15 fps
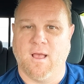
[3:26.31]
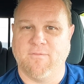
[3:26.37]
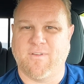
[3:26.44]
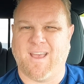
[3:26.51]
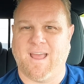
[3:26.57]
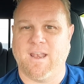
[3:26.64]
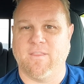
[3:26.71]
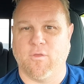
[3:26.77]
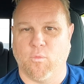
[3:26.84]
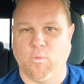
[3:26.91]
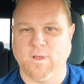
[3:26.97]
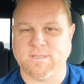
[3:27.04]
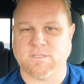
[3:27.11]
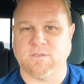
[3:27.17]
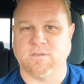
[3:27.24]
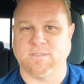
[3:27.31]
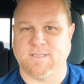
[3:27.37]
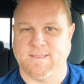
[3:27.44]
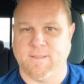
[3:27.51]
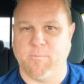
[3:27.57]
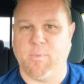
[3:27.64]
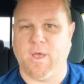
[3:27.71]
of kind of the whistles
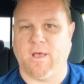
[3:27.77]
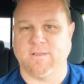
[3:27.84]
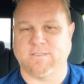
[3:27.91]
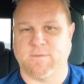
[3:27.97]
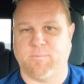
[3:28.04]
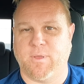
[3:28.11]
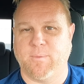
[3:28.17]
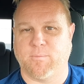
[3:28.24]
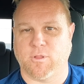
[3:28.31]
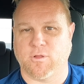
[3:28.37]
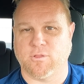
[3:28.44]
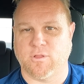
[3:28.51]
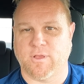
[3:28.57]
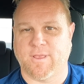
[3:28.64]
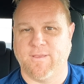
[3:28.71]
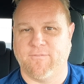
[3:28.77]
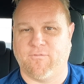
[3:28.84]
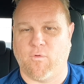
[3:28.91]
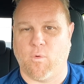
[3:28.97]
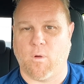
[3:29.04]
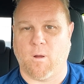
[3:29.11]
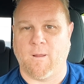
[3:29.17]
and the bells that people are looking
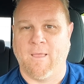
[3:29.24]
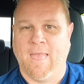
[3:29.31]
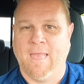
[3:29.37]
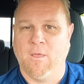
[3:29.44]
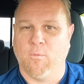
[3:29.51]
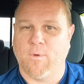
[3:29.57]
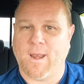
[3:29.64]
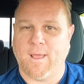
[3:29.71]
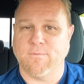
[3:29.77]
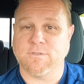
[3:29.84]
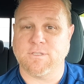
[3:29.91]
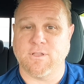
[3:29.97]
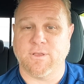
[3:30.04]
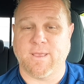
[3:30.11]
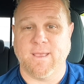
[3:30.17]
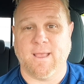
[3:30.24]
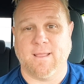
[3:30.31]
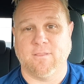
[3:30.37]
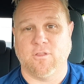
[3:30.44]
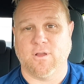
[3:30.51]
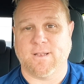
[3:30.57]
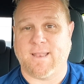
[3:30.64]
for. When I was looking,
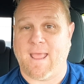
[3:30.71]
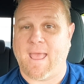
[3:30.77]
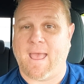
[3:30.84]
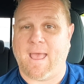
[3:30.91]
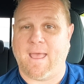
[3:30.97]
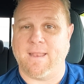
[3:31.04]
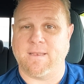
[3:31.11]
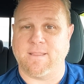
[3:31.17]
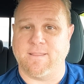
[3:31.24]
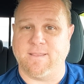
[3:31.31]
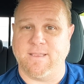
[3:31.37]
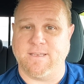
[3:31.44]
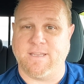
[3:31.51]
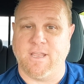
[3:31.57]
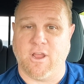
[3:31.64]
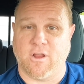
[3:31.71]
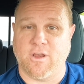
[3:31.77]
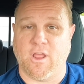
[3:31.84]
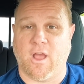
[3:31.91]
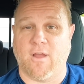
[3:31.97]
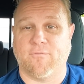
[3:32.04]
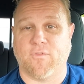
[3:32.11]
I looked at the
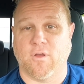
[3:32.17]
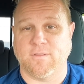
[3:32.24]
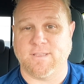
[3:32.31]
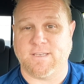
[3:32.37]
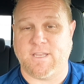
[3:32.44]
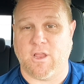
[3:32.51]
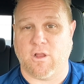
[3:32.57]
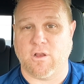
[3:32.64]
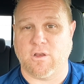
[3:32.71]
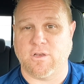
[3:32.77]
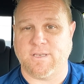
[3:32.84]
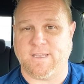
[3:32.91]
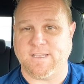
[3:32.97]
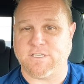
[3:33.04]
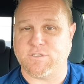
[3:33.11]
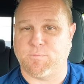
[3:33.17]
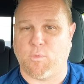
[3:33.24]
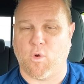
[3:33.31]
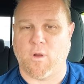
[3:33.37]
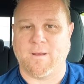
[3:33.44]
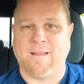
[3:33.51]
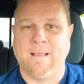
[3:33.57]
TRD Off-Road, the TRD
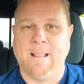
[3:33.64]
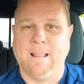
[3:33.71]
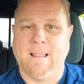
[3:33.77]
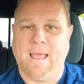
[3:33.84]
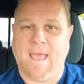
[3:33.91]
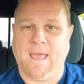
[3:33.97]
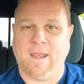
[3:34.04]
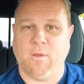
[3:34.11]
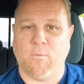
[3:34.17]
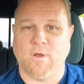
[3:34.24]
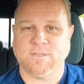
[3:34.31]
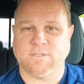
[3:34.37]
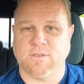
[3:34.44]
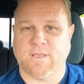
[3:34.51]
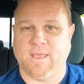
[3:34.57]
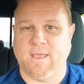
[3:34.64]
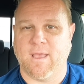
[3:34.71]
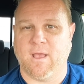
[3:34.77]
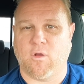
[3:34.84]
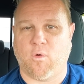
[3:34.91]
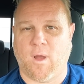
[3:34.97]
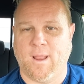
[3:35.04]
Sport, and I was
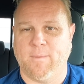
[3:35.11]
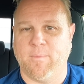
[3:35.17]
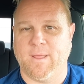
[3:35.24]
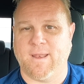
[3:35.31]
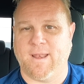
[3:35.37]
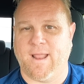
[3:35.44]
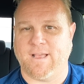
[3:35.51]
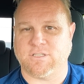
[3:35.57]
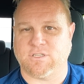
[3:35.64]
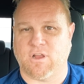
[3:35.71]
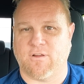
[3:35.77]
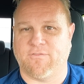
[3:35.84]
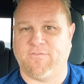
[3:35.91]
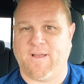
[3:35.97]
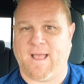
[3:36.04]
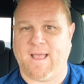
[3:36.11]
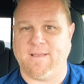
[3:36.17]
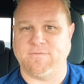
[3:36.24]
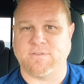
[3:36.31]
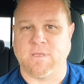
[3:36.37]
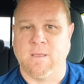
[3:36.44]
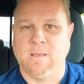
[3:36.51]
looking at quite a bit at
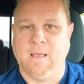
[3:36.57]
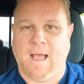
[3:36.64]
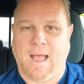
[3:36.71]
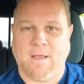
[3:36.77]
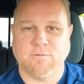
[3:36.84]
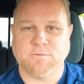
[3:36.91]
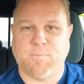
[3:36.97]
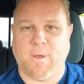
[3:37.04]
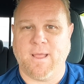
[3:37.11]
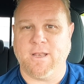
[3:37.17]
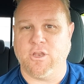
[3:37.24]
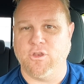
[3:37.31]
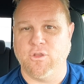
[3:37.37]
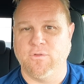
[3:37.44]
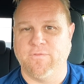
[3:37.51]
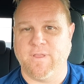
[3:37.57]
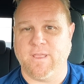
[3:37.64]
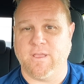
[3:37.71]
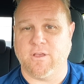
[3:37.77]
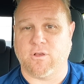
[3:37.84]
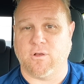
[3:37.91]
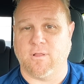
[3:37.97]
SR5s. I was buying a new
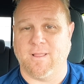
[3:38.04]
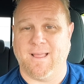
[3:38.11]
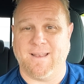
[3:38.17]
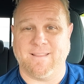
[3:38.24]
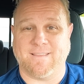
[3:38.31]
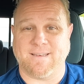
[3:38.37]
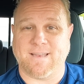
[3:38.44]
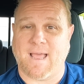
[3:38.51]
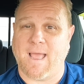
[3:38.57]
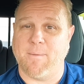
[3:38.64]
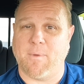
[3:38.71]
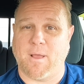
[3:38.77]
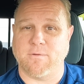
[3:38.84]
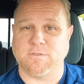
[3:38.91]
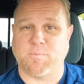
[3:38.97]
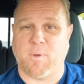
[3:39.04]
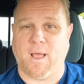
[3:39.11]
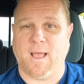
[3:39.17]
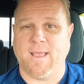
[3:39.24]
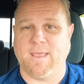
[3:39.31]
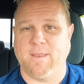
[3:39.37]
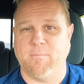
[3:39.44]
vehicle, and at the time I was
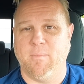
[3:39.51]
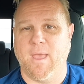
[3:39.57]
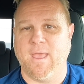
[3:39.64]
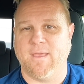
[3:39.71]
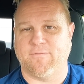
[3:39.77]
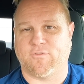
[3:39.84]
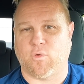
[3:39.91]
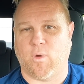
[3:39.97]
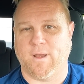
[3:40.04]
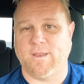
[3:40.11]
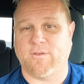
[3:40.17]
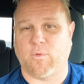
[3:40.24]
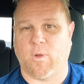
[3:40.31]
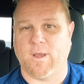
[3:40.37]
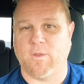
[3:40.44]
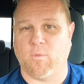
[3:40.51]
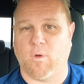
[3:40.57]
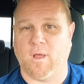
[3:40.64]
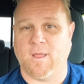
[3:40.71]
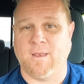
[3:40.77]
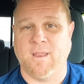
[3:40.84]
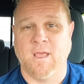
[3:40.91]
buying in May of
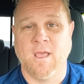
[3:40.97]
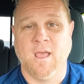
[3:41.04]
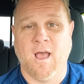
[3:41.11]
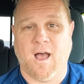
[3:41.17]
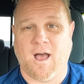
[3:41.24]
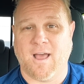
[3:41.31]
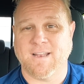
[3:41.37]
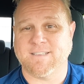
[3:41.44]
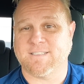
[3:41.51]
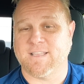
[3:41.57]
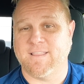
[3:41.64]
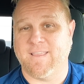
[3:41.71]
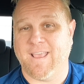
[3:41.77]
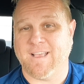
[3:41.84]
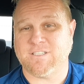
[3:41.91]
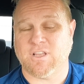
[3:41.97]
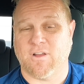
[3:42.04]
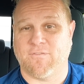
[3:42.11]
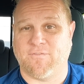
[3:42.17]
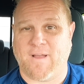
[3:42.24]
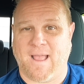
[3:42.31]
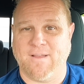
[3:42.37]
2021. Honestly, the
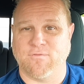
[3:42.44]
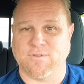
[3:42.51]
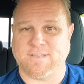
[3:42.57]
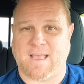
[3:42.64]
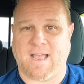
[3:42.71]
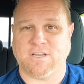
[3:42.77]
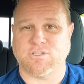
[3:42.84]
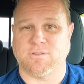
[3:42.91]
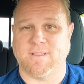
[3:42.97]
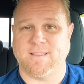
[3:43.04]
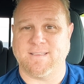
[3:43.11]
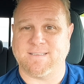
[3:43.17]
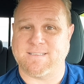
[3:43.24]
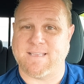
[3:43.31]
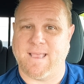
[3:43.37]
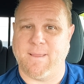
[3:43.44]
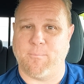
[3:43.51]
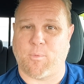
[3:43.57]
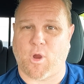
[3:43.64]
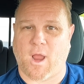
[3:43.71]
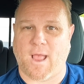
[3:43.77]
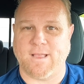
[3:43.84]
SR5 was actually the
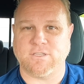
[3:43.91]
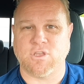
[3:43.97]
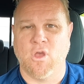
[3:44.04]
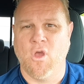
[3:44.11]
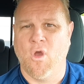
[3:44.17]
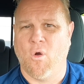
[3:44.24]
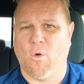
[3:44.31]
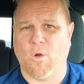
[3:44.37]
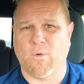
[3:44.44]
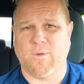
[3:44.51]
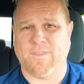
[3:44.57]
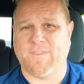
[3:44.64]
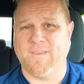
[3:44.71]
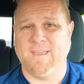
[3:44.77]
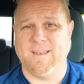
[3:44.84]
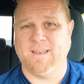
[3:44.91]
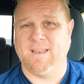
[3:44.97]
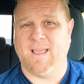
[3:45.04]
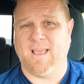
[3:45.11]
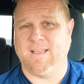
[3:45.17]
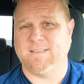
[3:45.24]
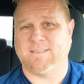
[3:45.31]
same price or
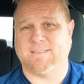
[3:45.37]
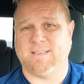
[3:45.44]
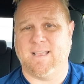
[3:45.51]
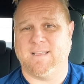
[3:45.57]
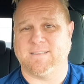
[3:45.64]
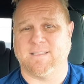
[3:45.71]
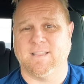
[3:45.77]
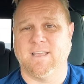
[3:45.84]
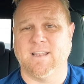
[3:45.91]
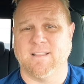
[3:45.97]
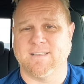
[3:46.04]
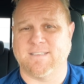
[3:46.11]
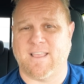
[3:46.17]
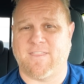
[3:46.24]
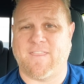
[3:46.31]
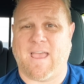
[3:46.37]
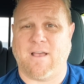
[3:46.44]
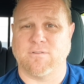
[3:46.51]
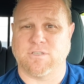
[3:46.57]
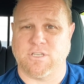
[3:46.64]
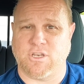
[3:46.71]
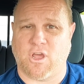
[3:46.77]
within as little as
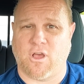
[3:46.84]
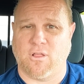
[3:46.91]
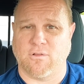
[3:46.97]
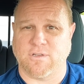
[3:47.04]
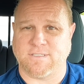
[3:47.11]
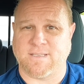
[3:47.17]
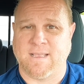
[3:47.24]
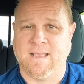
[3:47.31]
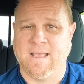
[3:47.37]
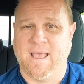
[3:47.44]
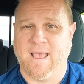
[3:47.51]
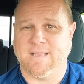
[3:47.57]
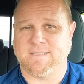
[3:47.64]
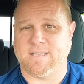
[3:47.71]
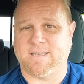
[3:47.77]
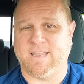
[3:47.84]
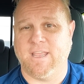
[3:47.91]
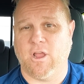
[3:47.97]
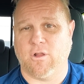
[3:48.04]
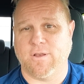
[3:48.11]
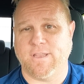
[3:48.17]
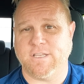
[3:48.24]
$1,000 as the
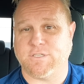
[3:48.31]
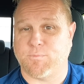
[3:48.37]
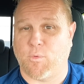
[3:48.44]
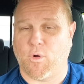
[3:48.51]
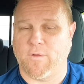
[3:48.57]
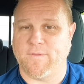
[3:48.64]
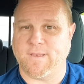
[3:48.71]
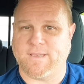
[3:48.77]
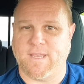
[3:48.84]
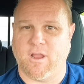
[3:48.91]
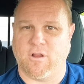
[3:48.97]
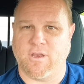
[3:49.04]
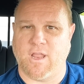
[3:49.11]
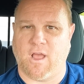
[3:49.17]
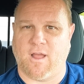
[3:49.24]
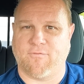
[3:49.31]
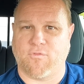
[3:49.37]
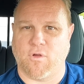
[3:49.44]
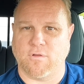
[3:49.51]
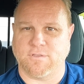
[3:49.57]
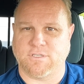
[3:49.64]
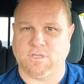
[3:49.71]
TRD Sport, the TRD
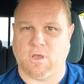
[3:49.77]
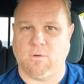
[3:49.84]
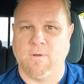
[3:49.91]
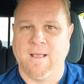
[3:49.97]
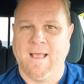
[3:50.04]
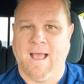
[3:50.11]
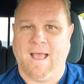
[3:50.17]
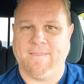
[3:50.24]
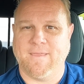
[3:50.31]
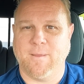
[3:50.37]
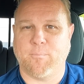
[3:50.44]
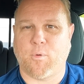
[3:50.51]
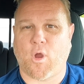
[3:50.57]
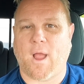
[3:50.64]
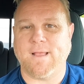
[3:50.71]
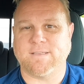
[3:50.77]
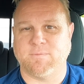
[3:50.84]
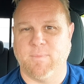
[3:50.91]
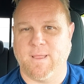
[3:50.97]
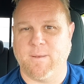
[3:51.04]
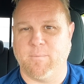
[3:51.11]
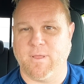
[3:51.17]
Off-Road. So I think price
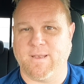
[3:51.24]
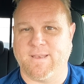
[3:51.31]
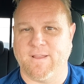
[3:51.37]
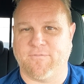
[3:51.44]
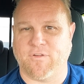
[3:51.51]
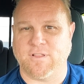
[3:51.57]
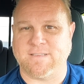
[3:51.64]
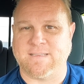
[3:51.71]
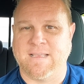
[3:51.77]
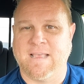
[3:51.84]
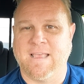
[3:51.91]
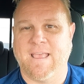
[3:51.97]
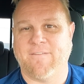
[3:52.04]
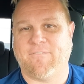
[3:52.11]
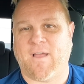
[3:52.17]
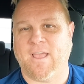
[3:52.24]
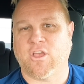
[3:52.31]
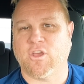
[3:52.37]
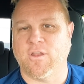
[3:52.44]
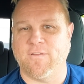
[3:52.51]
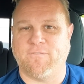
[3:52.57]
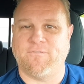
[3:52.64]
made a big difference. If I
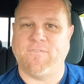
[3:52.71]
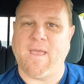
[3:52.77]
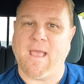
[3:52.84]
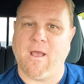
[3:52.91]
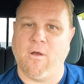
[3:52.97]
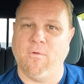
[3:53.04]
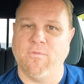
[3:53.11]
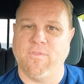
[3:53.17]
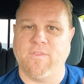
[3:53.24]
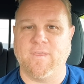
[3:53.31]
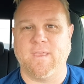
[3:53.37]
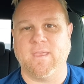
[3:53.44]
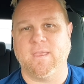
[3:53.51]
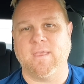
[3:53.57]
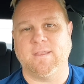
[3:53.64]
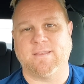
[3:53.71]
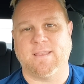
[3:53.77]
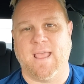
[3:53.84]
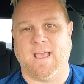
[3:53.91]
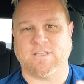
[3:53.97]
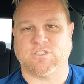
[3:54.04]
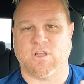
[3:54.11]
could have found the
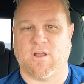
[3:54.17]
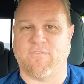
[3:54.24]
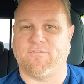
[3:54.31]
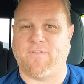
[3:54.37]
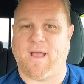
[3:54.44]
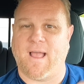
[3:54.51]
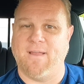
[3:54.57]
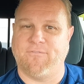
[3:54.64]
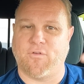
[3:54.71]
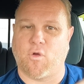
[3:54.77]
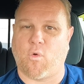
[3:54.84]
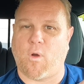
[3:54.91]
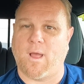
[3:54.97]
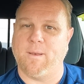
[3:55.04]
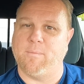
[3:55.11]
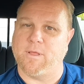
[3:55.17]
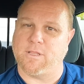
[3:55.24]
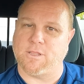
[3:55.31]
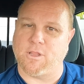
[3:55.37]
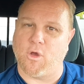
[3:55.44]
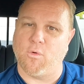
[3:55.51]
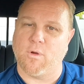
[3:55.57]
SR5 for quite a bit
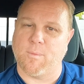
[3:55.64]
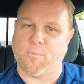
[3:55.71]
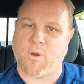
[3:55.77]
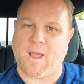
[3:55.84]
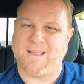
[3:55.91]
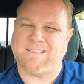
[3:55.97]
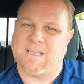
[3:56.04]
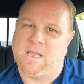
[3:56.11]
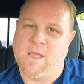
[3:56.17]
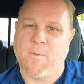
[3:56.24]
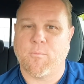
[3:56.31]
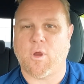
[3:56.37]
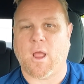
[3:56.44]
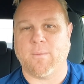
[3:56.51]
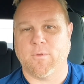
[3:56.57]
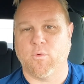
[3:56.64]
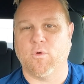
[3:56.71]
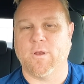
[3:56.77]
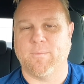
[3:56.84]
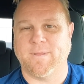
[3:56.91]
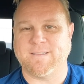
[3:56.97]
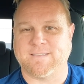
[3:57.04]
lower price, probably
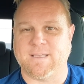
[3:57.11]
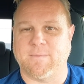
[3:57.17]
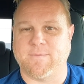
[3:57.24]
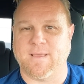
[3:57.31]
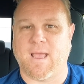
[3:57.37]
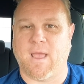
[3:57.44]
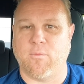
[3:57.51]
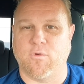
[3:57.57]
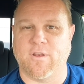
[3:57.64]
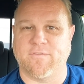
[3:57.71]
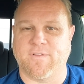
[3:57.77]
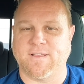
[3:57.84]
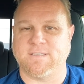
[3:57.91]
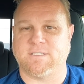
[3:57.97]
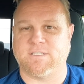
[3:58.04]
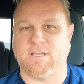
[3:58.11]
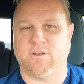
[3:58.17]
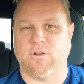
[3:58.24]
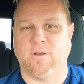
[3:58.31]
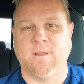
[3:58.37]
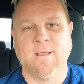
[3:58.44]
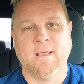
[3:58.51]
would have been something I would have
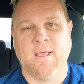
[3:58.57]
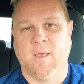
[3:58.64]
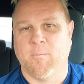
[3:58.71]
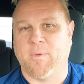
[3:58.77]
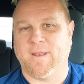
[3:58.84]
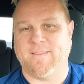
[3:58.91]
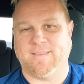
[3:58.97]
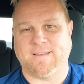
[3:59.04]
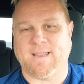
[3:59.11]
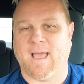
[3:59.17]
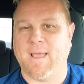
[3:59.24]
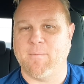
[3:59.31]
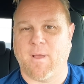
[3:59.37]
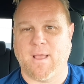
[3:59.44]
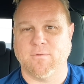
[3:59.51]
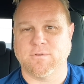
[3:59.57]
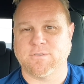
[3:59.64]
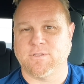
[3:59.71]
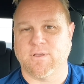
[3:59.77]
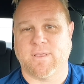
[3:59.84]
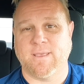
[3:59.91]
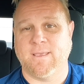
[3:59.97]
considered. But at the time I
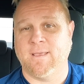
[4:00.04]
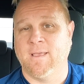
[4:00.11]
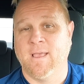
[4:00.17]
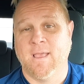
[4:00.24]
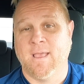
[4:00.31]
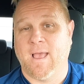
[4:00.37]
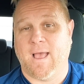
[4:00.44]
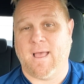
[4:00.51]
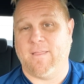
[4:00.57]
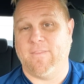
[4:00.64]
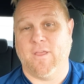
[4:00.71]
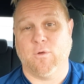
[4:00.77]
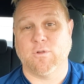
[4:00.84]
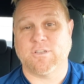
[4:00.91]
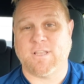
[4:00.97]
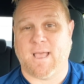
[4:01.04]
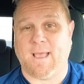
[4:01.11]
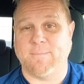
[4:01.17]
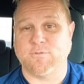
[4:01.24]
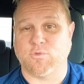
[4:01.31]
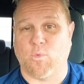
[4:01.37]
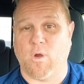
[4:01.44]
was looking, there were
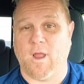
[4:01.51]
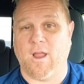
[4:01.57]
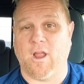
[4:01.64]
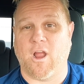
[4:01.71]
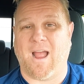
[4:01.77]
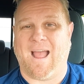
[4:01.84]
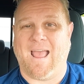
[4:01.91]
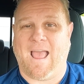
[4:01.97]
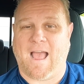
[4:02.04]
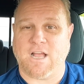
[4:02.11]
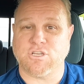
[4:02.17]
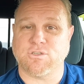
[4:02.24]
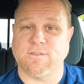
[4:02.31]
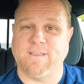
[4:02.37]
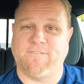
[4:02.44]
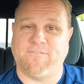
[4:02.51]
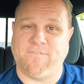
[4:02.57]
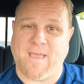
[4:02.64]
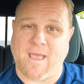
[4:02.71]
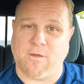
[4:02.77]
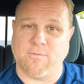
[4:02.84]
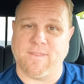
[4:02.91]
times where I actually
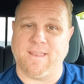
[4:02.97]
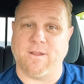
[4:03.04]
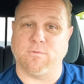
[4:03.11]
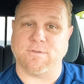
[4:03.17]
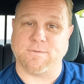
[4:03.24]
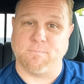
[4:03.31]
found that it